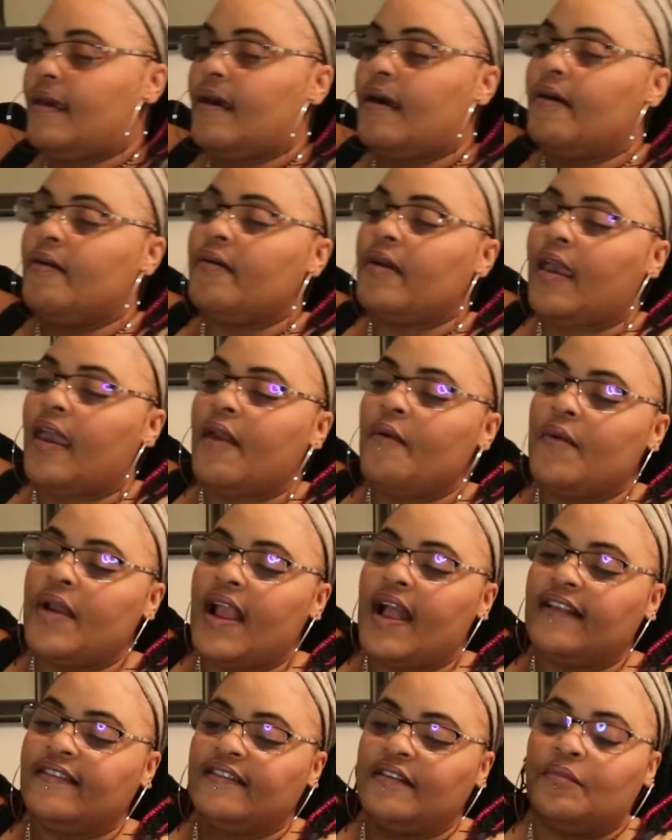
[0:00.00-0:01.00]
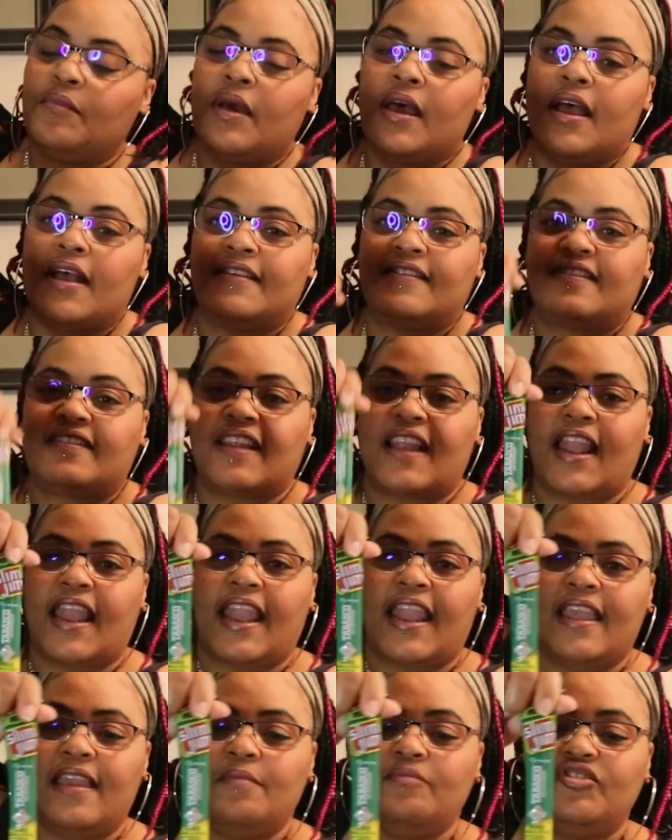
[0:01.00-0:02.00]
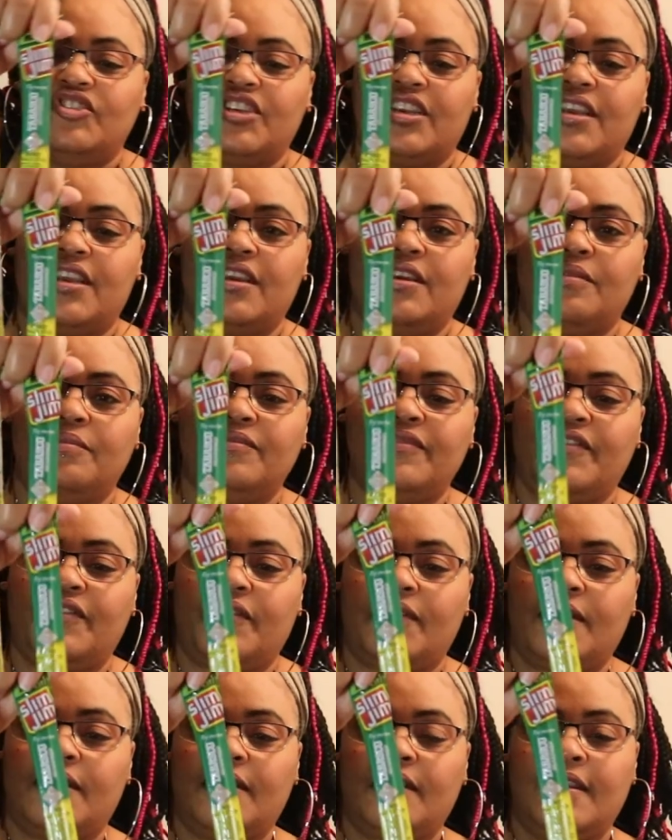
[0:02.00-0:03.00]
Okay, we got some Slim Jims.